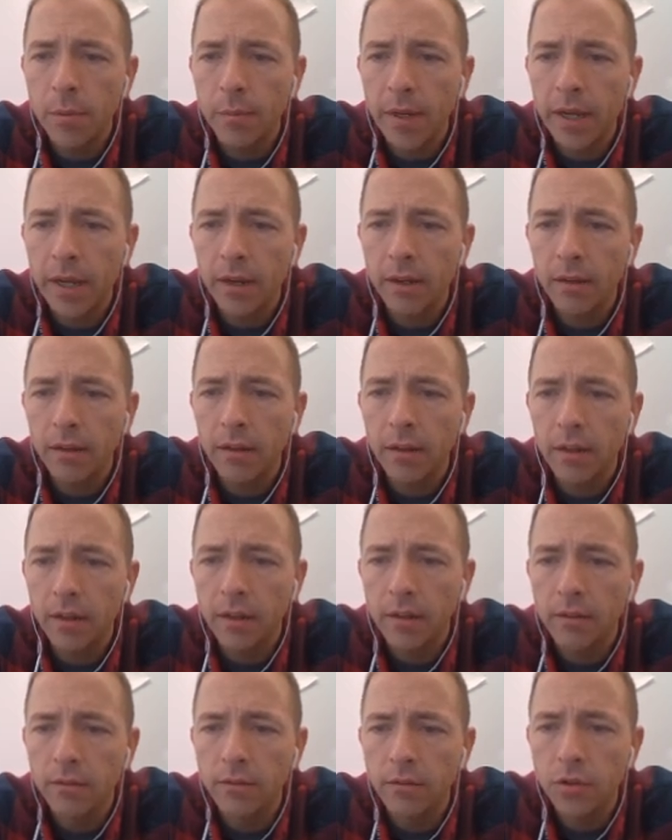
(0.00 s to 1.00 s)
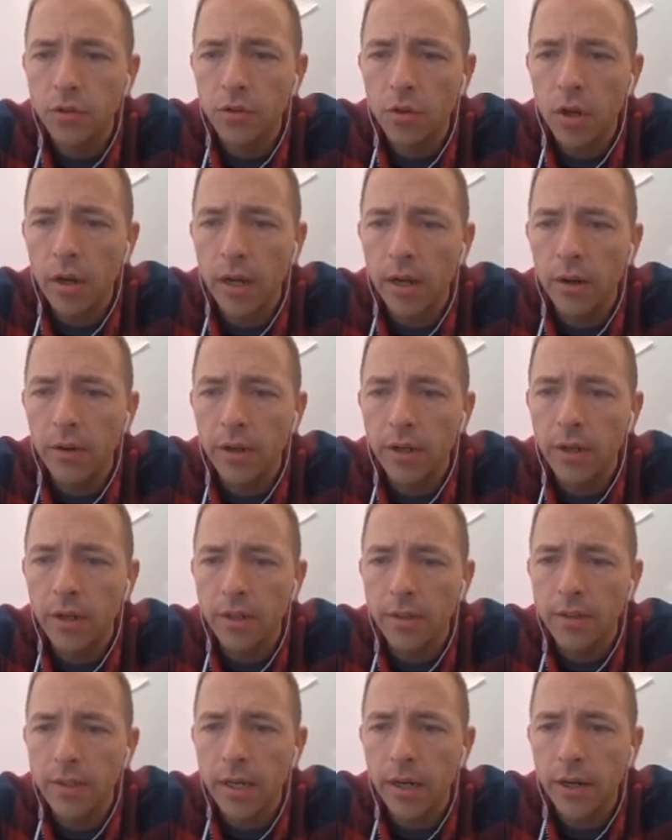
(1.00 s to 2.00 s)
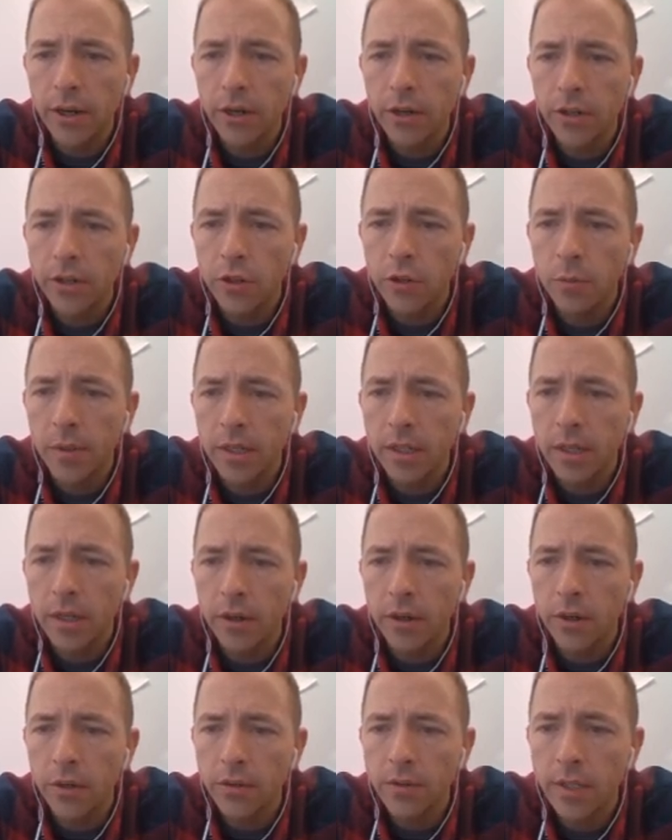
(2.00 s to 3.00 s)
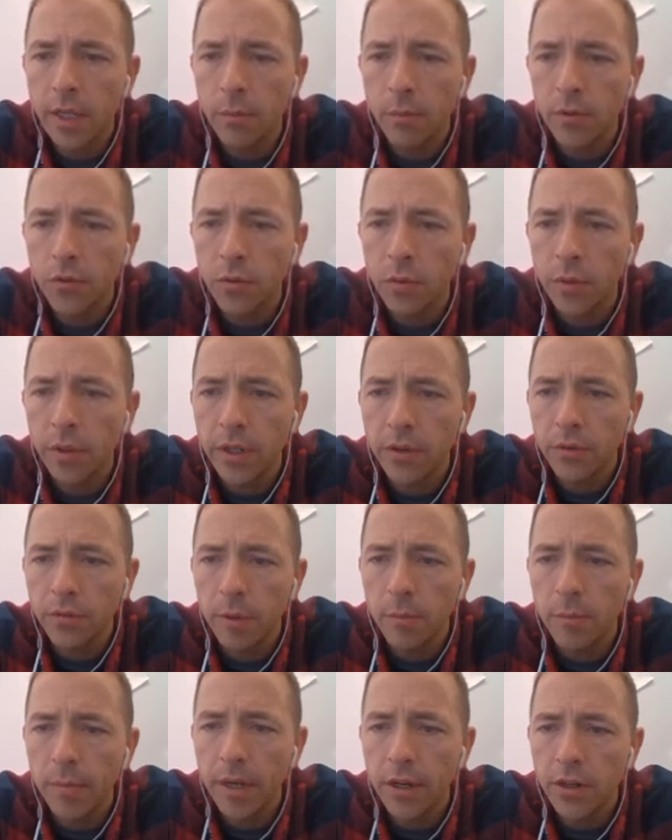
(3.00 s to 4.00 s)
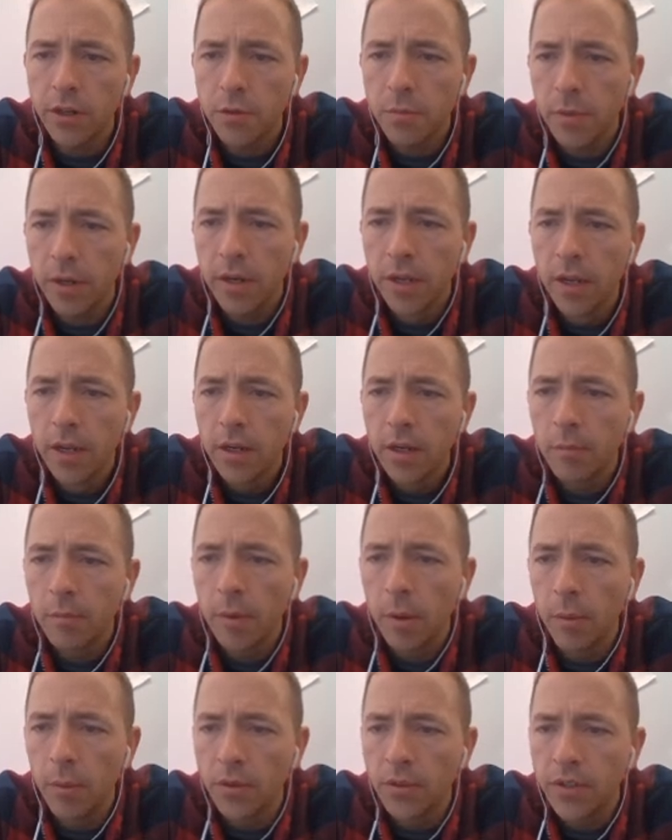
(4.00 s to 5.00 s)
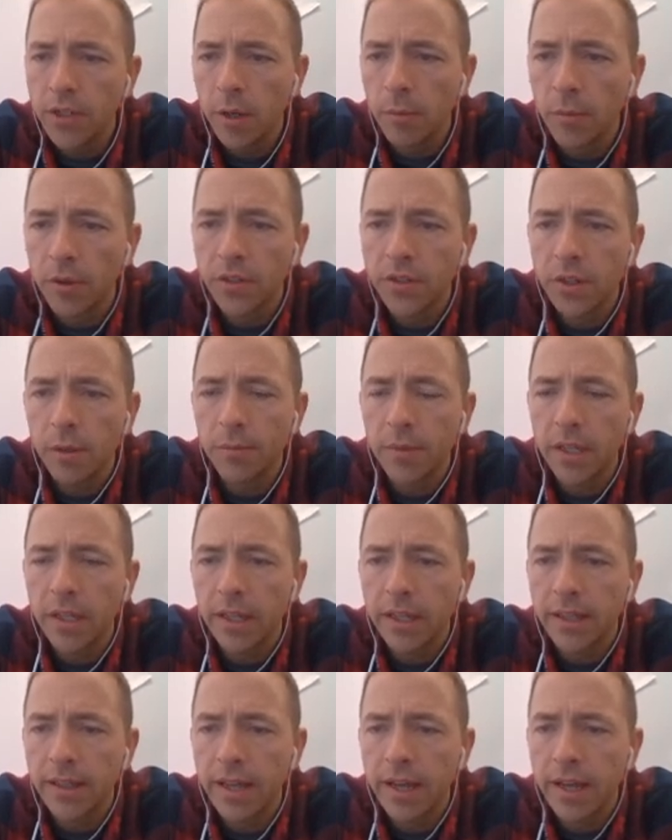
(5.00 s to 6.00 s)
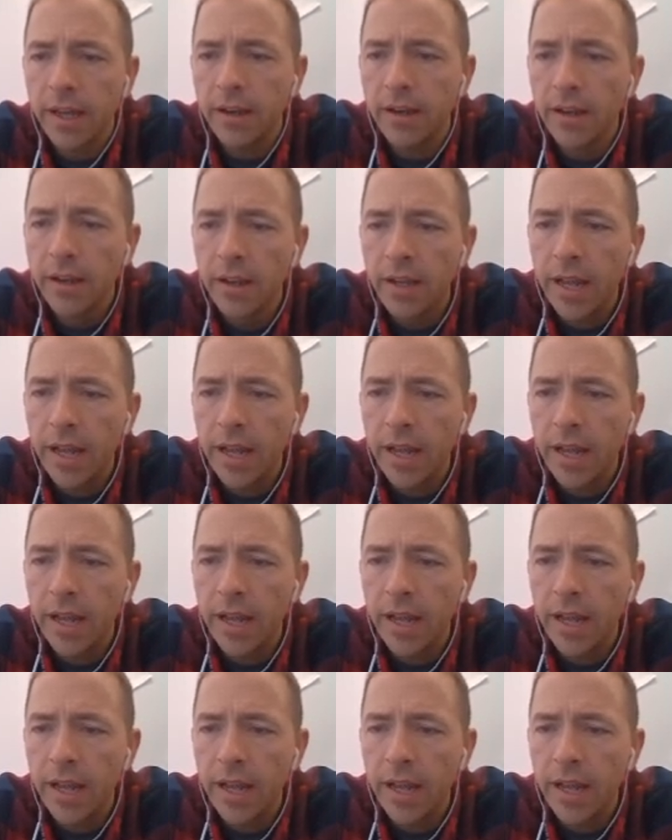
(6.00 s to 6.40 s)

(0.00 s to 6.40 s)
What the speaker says: I'm not going to draw out an entire human karyotype with 23 pairs, but remember it was numbered something like that.